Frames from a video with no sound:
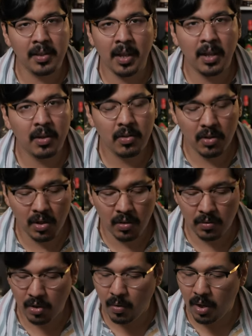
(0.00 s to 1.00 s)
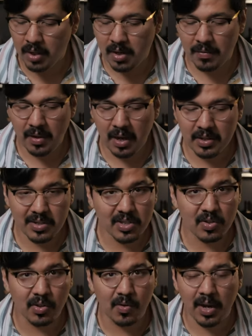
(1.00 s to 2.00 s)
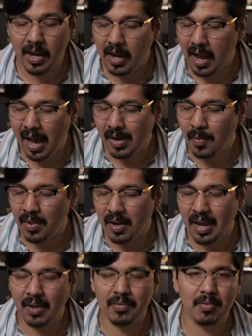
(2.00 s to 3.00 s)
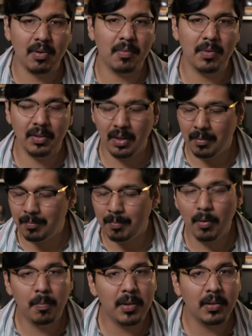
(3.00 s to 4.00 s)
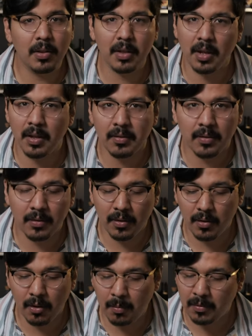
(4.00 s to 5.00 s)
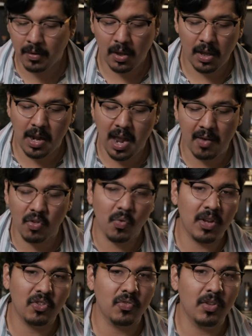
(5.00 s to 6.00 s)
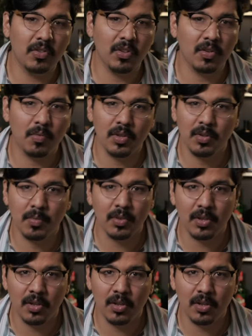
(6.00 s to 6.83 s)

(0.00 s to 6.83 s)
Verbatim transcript: that. You know, the quality of the ice is still great. I'd rather have three really poopy looking ice cubes and have the rest of these looking really, really